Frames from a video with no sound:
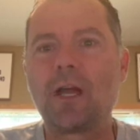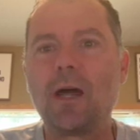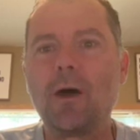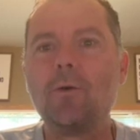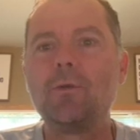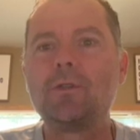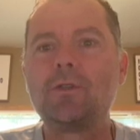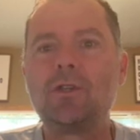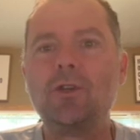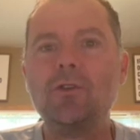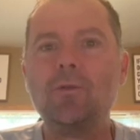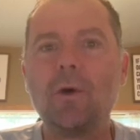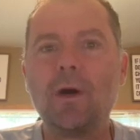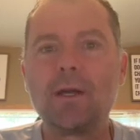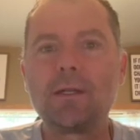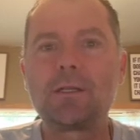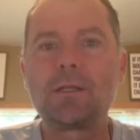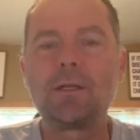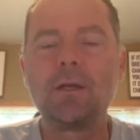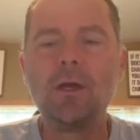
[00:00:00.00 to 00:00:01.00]
out to
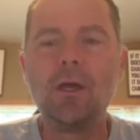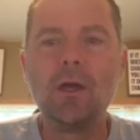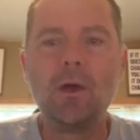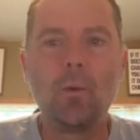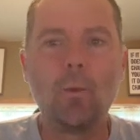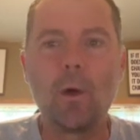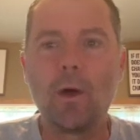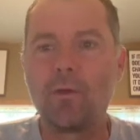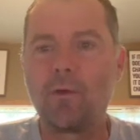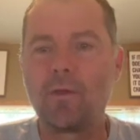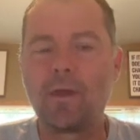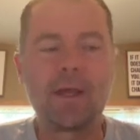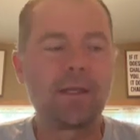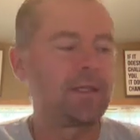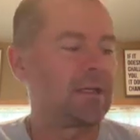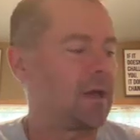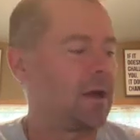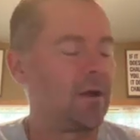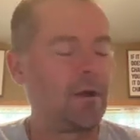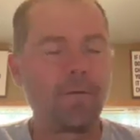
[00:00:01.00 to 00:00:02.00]
us, whether
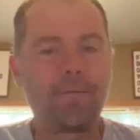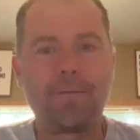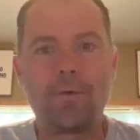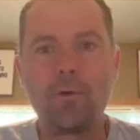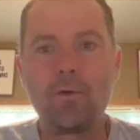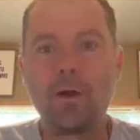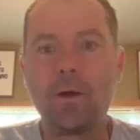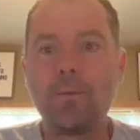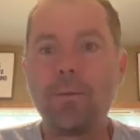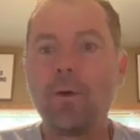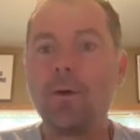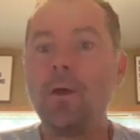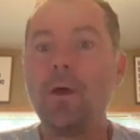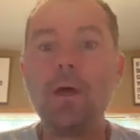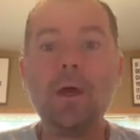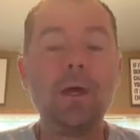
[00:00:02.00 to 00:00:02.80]
that's on our phone number.